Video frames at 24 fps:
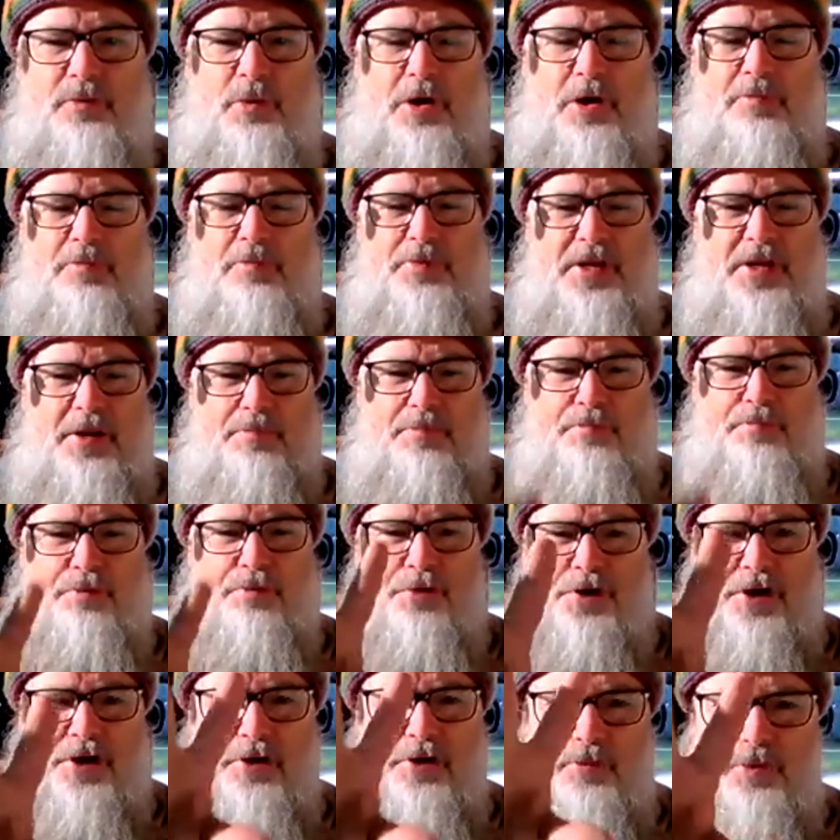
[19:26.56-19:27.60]
It won't be
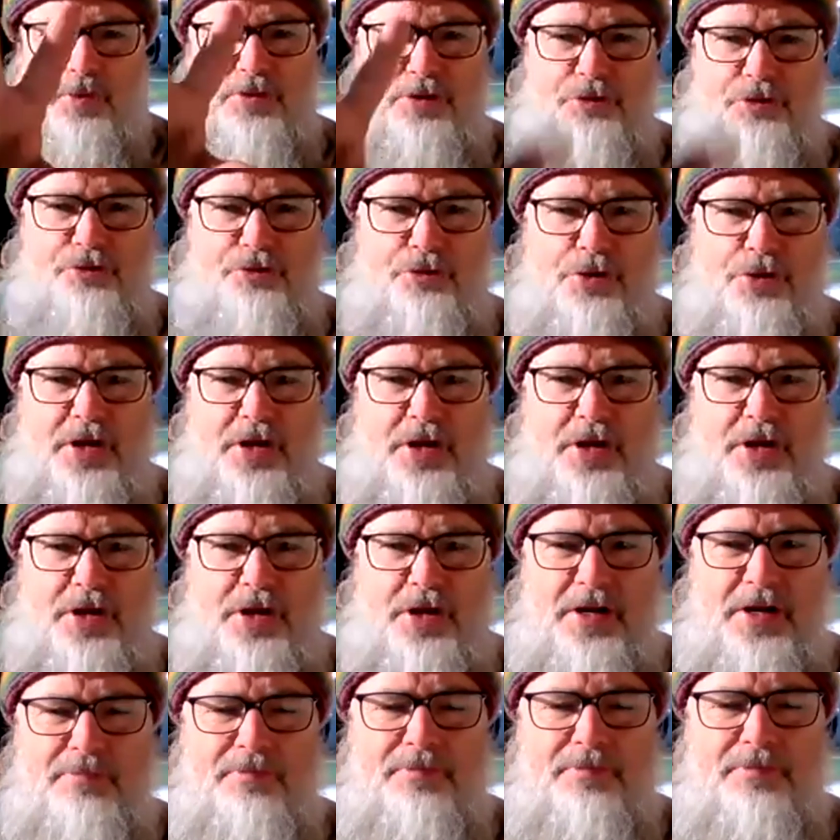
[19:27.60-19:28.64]
imprinted with the
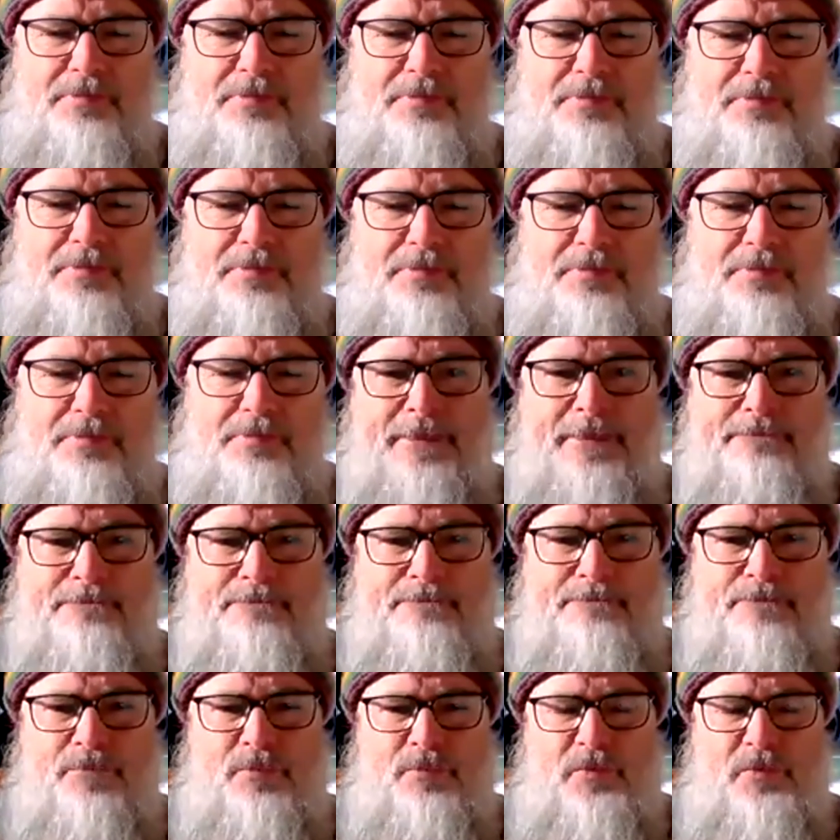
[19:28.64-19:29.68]
dream.
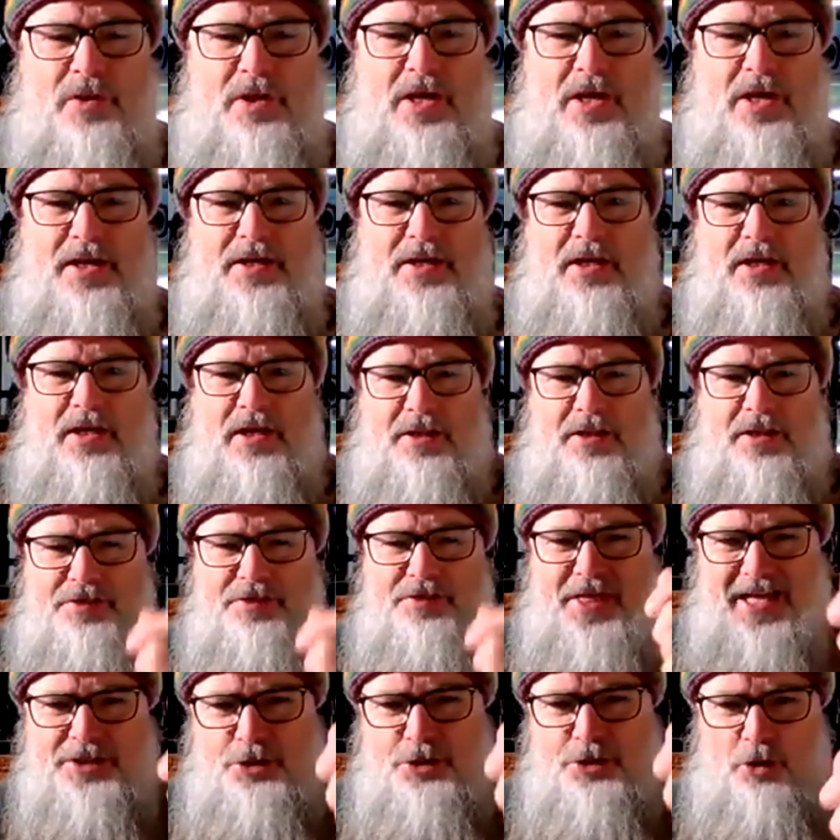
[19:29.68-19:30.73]
Okay?
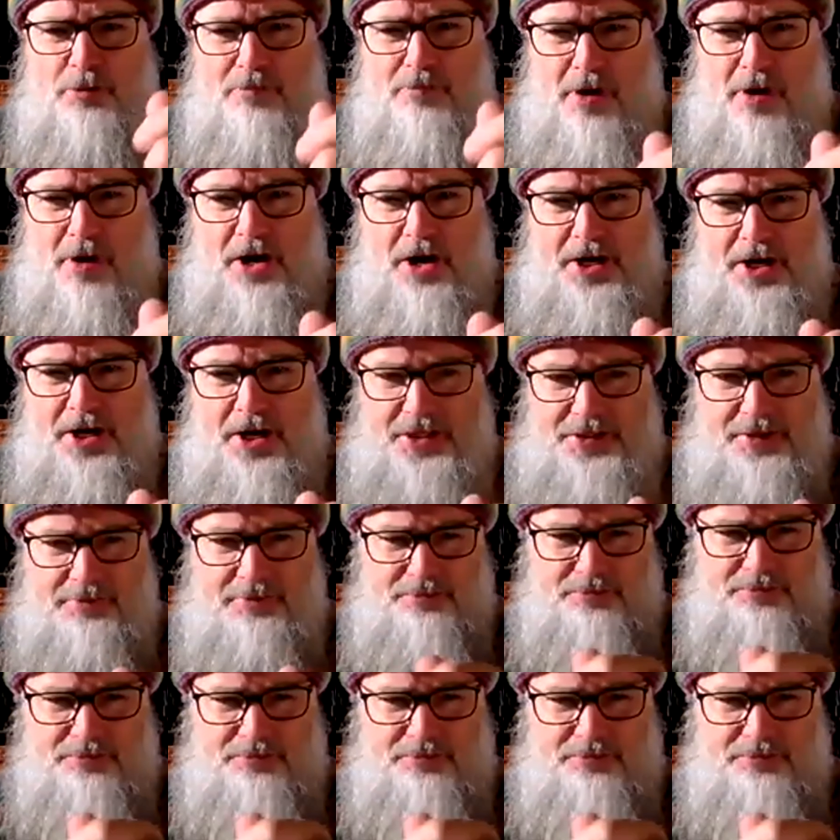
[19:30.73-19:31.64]
That's your mind.